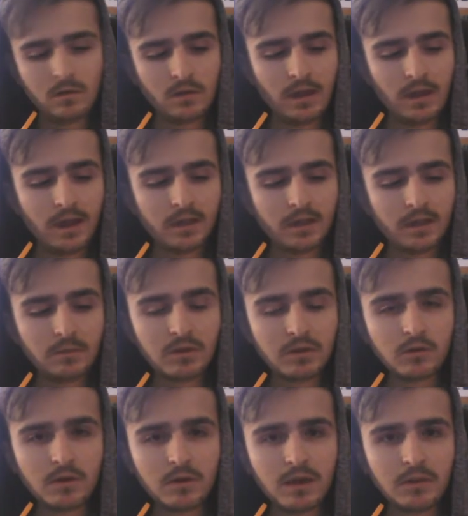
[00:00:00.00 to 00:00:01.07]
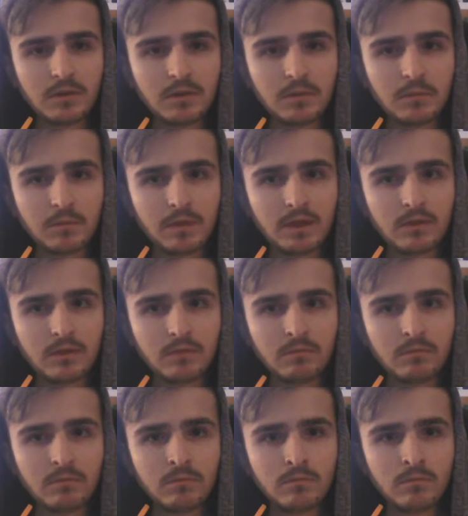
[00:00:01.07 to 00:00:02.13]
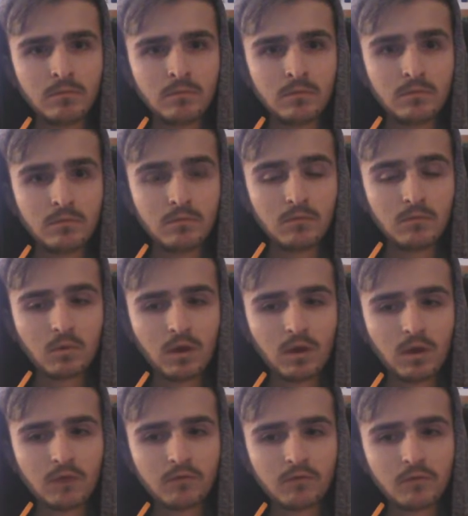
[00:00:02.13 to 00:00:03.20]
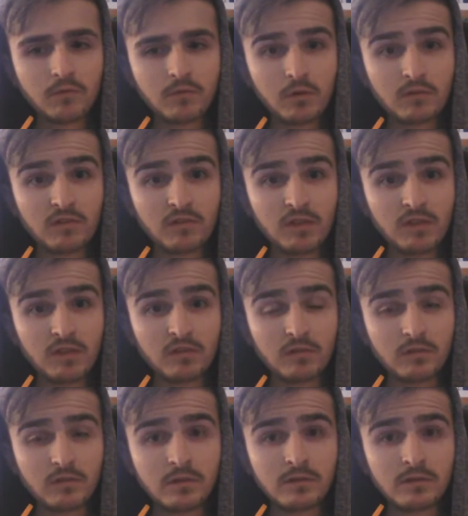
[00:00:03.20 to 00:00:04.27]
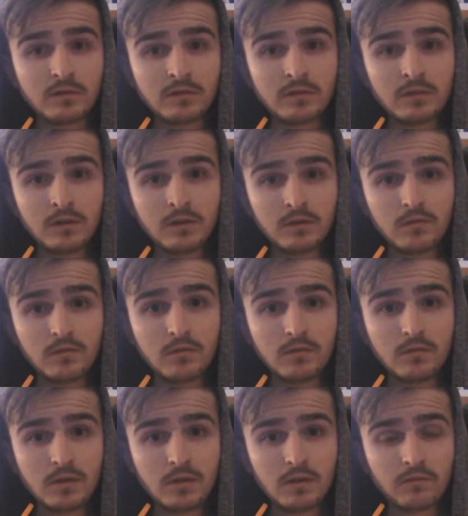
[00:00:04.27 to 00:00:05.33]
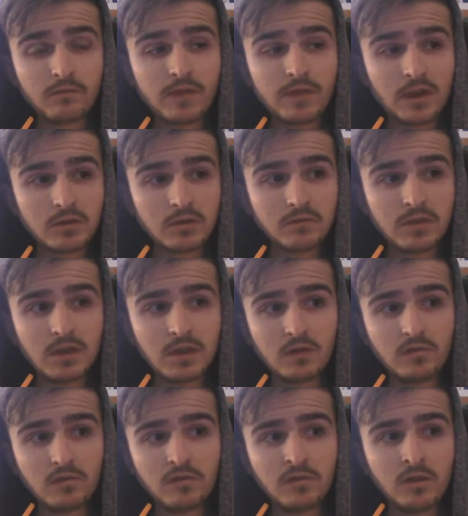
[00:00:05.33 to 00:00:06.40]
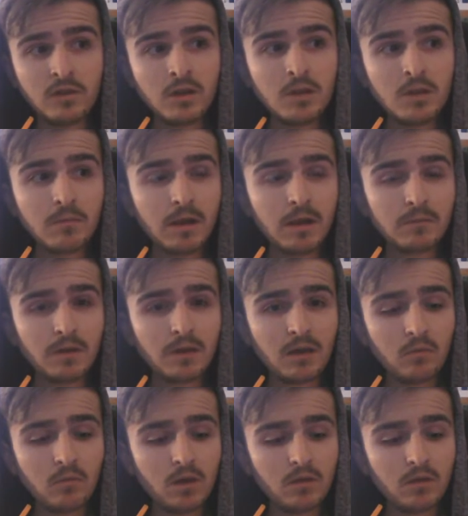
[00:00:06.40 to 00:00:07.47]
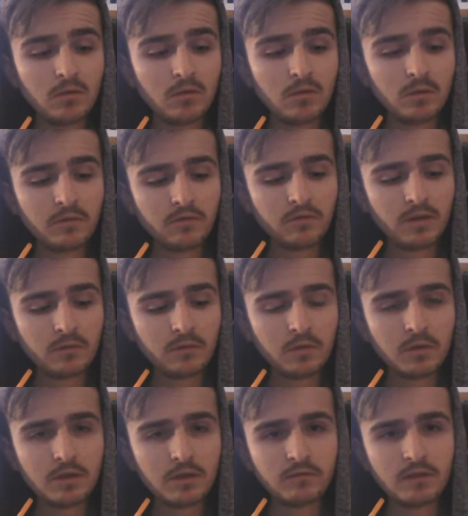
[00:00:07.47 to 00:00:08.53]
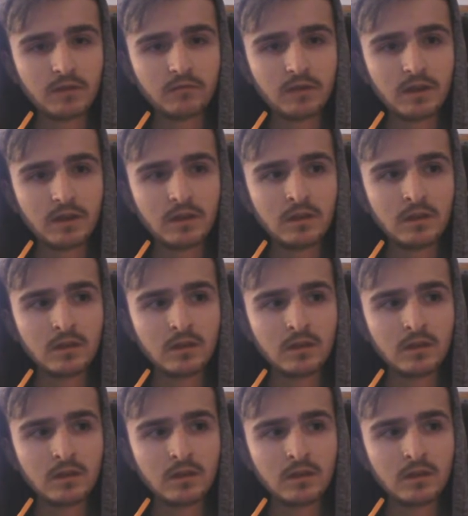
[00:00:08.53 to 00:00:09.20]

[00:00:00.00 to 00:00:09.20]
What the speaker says: And I've been doing that. I mean, I've been making quite a few vlogs this year so far. A few different reaction videos. But the one thing I'm doing different is really,